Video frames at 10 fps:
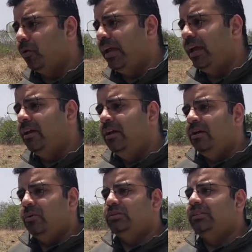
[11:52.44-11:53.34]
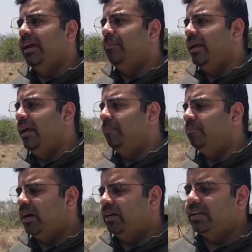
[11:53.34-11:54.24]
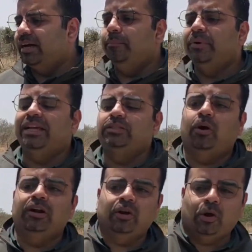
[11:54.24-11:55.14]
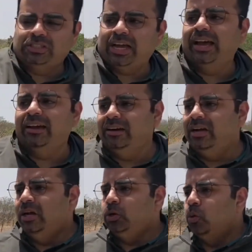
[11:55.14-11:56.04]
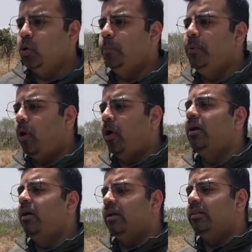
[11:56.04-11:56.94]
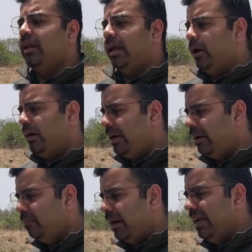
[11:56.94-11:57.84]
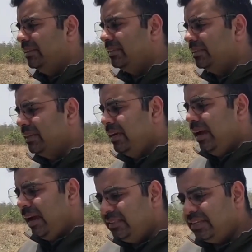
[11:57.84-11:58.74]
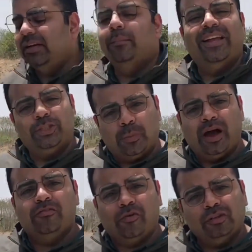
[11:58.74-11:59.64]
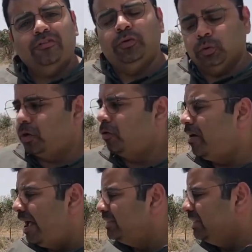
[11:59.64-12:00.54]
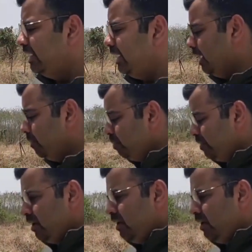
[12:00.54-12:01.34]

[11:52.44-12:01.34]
Firodia, who's the MD, the company has gone a notch higher to go beyond the regulatory compliances and set a benchmark for the future of vans in India.